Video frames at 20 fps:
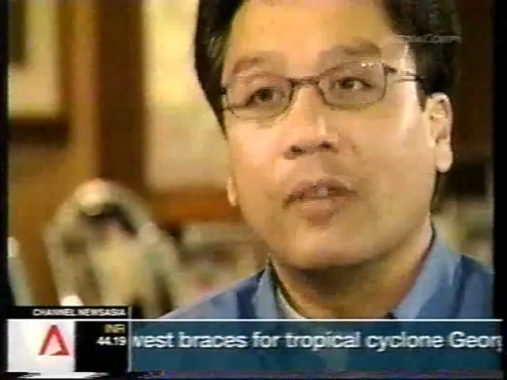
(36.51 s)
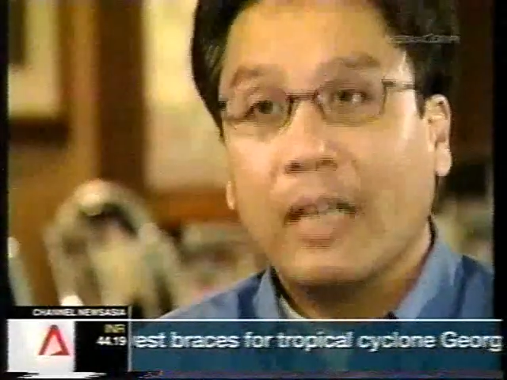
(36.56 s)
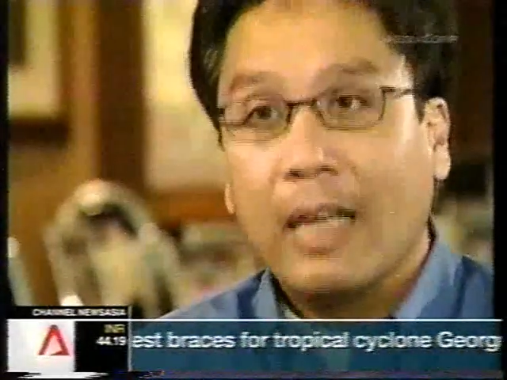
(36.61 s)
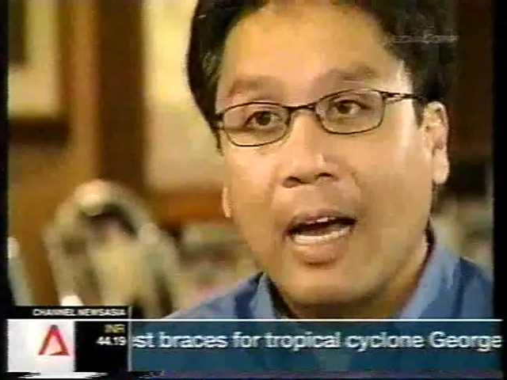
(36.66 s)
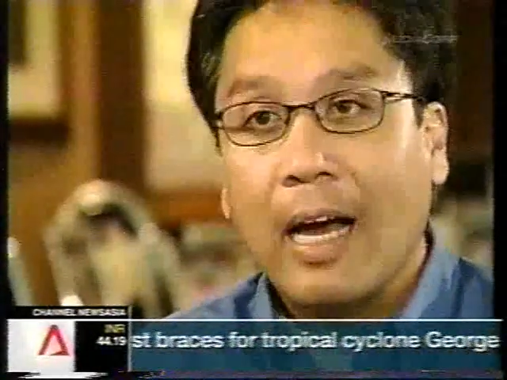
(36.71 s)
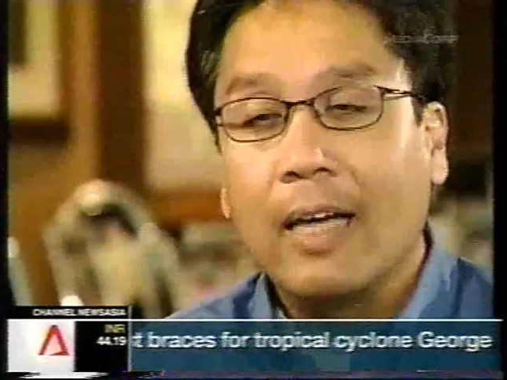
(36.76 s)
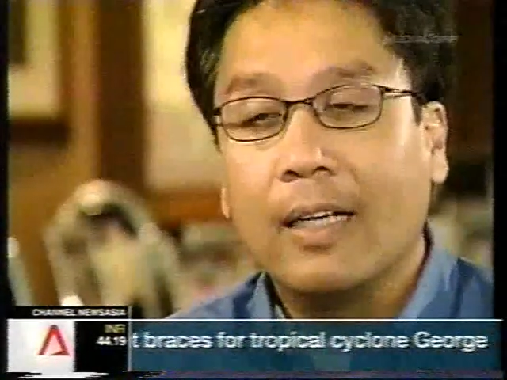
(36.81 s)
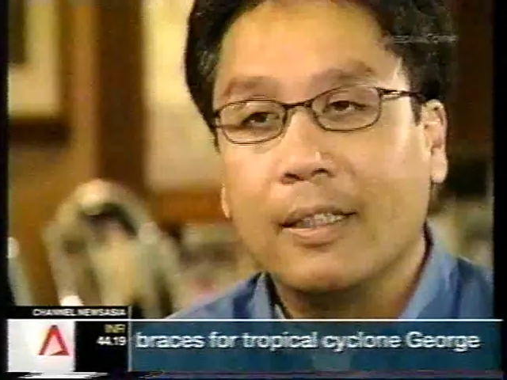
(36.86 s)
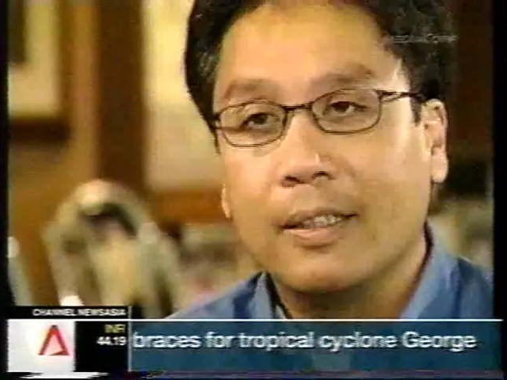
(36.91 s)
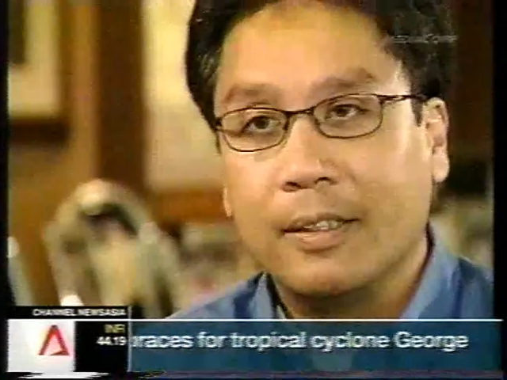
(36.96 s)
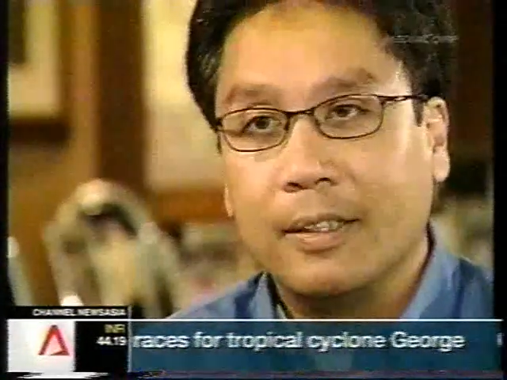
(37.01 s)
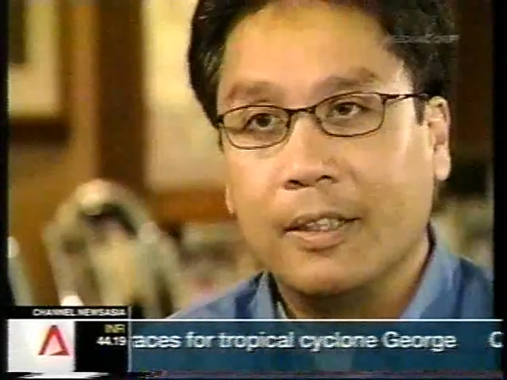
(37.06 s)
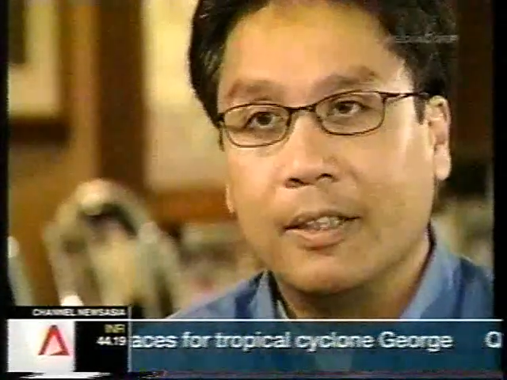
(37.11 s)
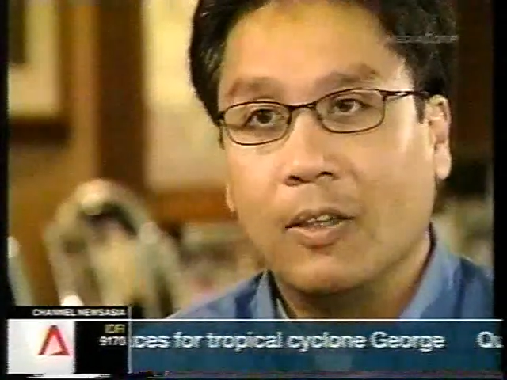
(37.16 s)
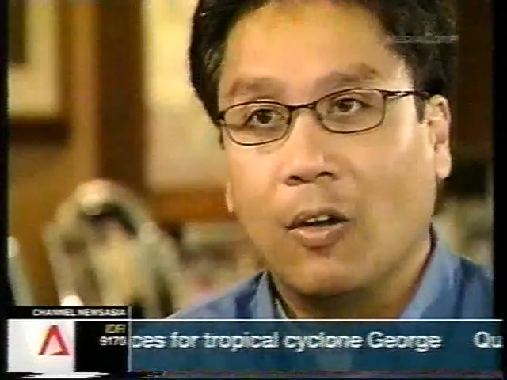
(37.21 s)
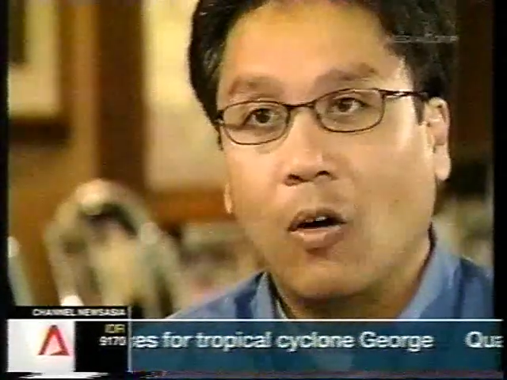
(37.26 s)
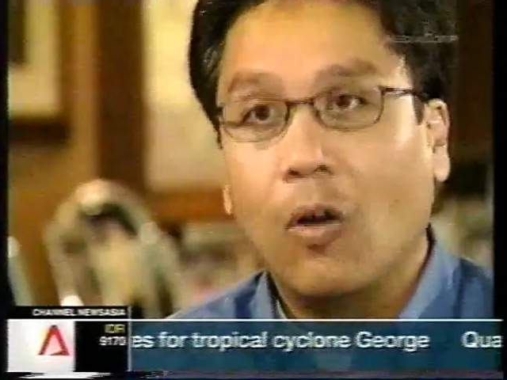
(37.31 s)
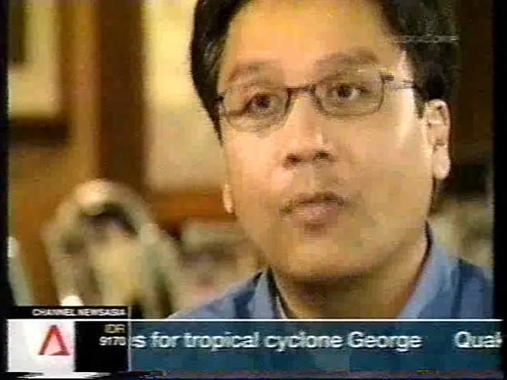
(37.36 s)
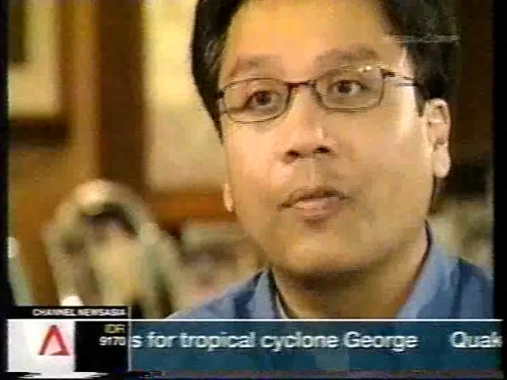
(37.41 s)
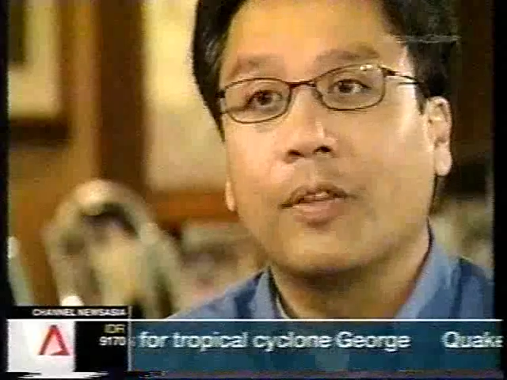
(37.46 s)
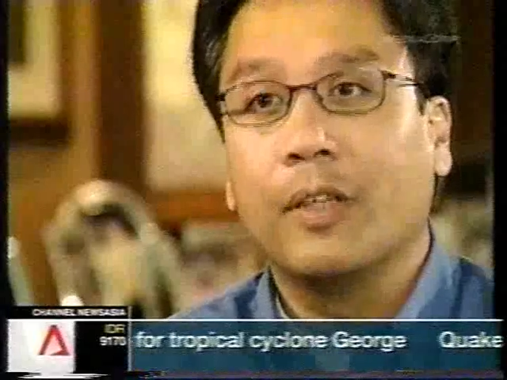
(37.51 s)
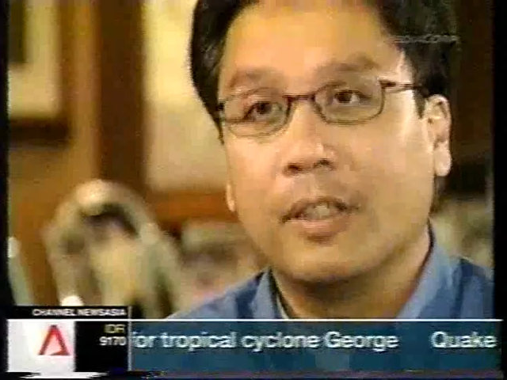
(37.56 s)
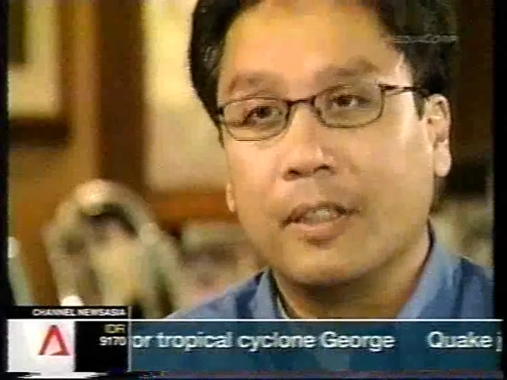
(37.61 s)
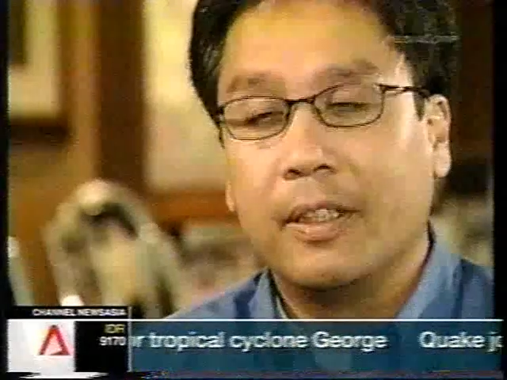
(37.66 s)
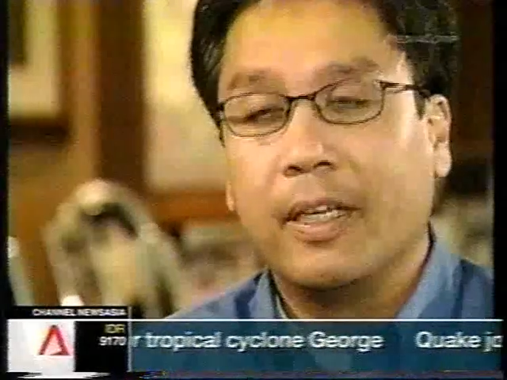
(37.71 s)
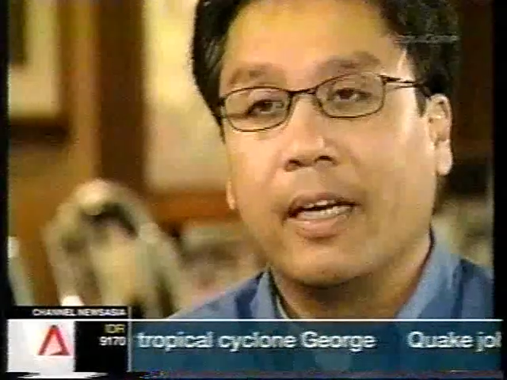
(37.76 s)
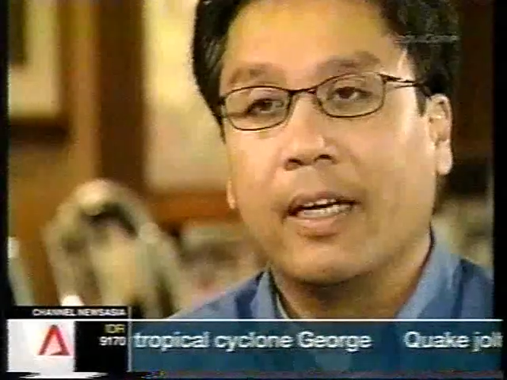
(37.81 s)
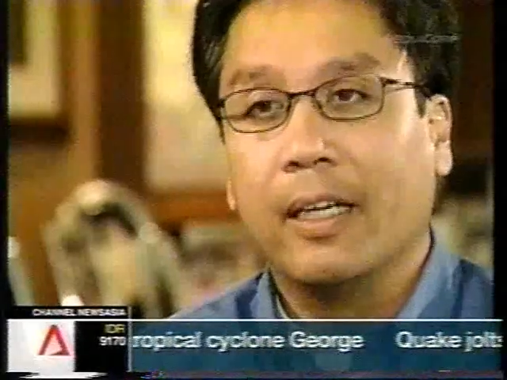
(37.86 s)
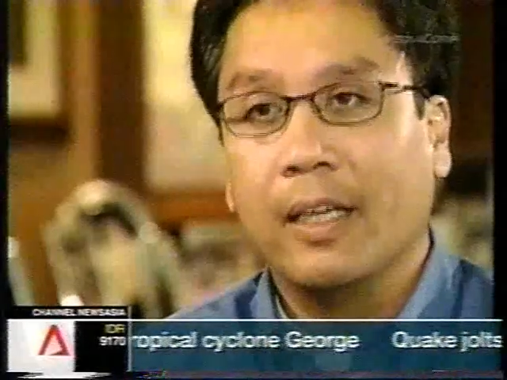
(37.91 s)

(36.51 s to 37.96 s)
given the reality